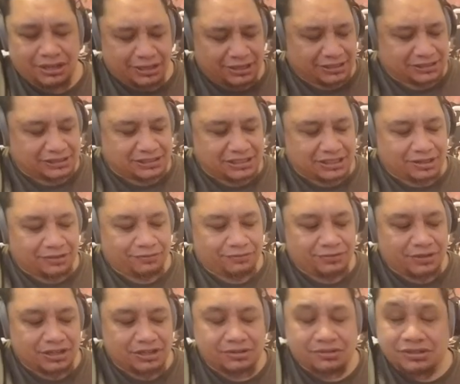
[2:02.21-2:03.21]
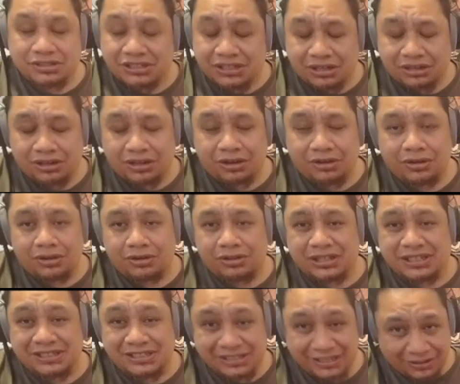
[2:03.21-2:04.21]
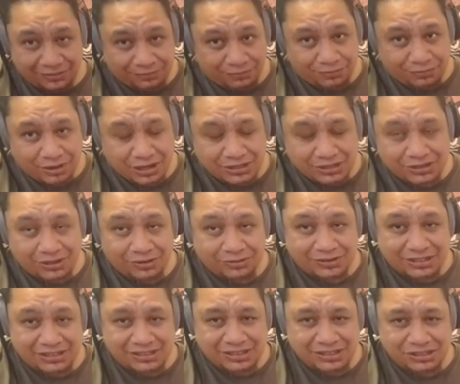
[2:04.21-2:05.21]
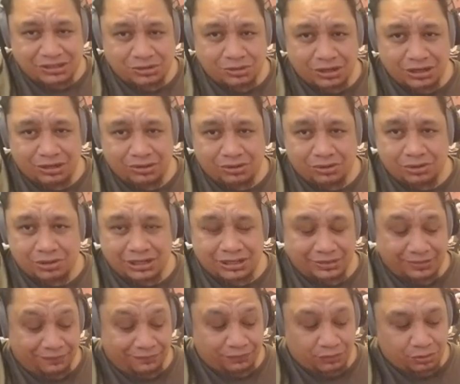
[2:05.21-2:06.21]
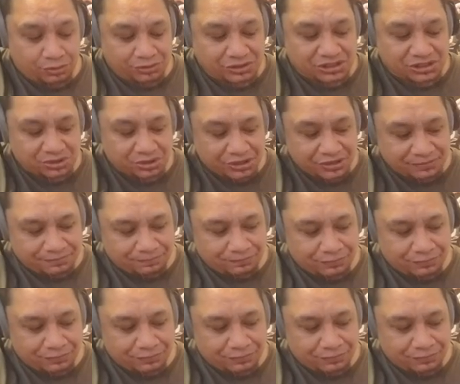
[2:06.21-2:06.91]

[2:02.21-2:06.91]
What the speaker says: Second finger is going to go on the 2nd fret of the D string or the 4th string.